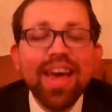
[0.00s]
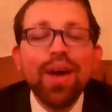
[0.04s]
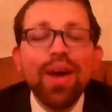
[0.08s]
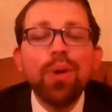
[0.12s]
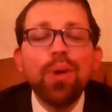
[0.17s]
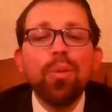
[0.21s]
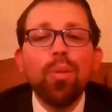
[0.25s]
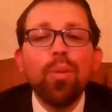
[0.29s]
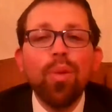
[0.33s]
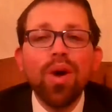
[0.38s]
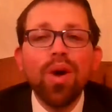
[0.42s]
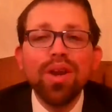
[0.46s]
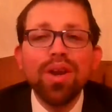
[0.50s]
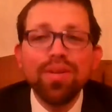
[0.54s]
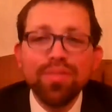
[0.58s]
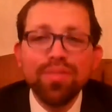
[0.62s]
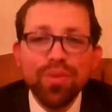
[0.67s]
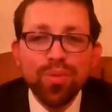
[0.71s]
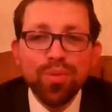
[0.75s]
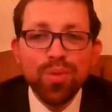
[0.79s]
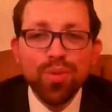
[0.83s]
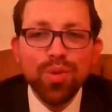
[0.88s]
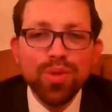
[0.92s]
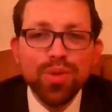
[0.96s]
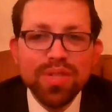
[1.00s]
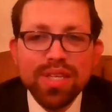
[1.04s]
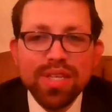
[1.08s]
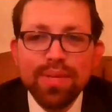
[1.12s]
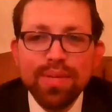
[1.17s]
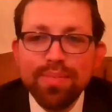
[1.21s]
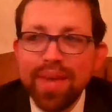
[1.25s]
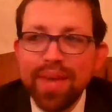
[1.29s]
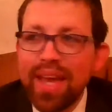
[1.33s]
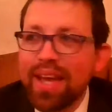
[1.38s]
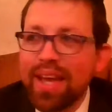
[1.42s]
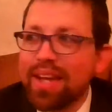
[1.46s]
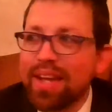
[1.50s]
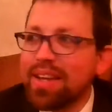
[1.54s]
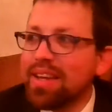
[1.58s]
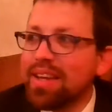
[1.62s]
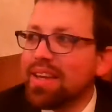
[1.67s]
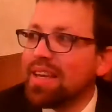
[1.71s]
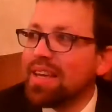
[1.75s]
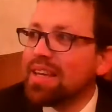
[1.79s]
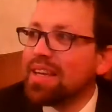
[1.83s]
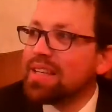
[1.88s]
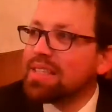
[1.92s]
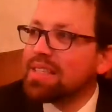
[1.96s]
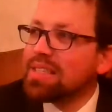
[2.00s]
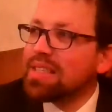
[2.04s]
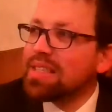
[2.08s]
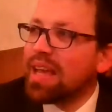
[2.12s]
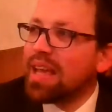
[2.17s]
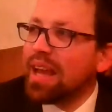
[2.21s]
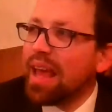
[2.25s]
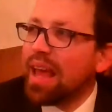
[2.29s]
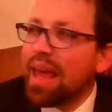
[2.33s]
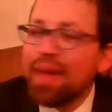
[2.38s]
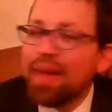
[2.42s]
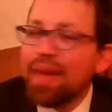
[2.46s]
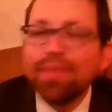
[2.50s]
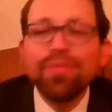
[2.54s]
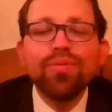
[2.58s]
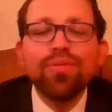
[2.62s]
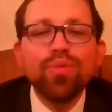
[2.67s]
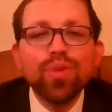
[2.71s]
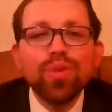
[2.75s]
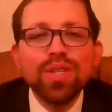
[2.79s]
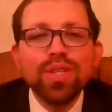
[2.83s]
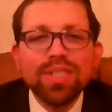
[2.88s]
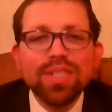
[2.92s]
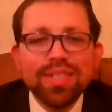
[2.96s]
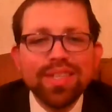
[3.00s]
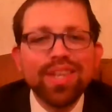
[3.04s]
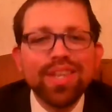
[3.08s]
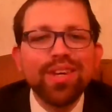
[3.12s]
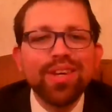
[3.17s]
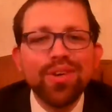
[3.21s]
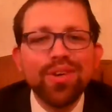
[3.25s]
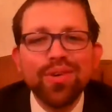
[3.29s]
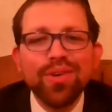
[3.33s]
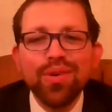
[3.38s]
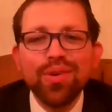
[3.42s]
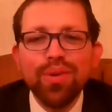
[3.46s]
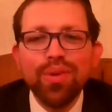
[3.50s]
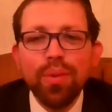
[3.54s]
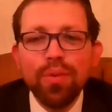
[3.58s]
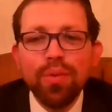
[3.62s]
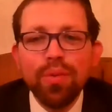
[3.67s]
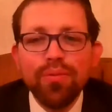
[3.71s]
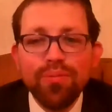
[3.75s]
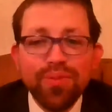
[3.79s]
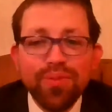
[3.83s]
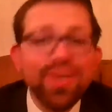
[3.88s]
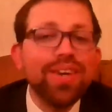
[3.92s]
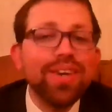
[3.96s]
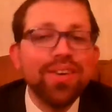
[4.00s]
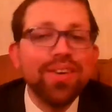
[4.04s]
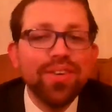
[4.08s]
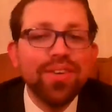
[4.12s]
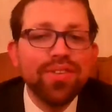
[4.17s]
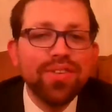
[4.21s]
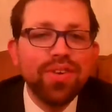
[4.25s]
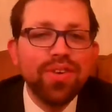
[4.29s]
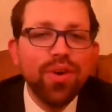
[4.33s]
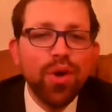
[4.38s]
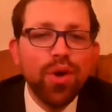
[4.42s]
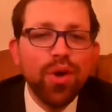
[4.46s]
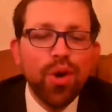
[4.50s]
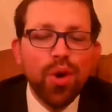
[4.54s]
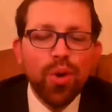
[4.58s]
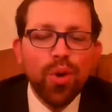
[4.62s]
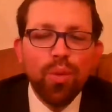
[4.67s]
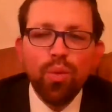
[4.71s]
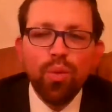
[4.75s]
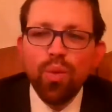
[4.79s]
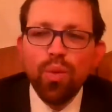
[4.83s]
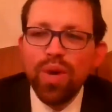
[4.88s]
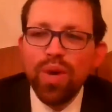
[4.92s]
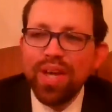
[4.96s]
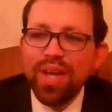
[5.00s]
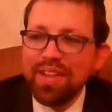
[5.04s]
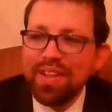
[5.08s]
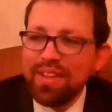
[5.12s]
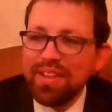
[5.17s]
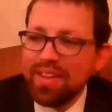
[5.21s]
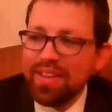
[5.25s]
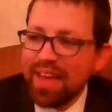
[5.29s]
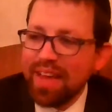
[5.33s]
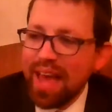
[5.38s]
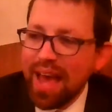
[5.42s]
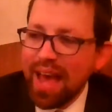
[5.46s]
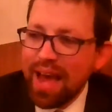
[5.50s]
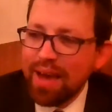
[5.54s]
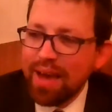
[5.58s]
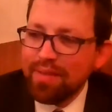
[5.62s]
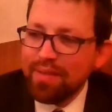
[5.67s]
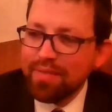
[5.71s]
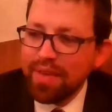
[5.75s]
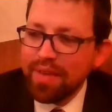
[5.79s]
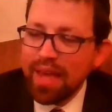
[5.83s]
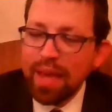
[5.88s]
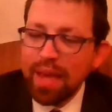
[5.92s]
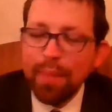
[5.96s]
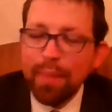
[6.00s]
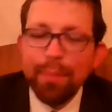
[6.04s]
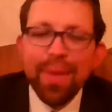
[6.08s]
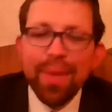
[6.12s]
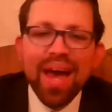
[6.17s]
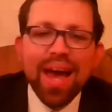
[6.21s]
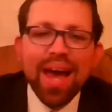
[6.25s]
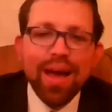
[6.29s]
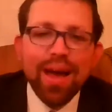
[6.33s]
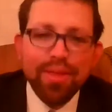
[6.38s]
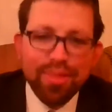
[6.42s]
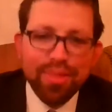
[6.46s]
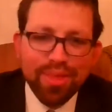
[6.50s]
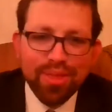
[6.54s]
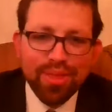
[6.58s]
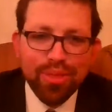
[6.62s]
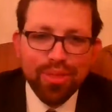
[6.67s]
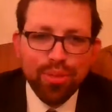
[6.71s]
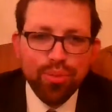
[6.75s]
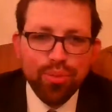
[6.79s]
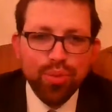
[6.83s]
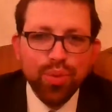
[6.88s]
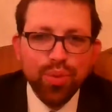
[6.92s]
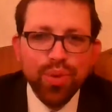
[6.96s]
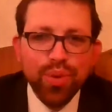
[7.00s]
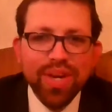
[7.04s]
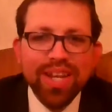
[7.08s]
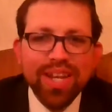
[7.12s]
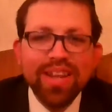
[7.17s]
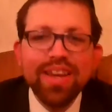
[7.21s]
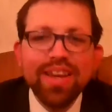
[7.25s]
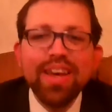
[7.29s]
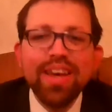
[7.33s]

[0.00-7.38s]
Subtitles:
one of the rules he made is that every single field will have a path through it,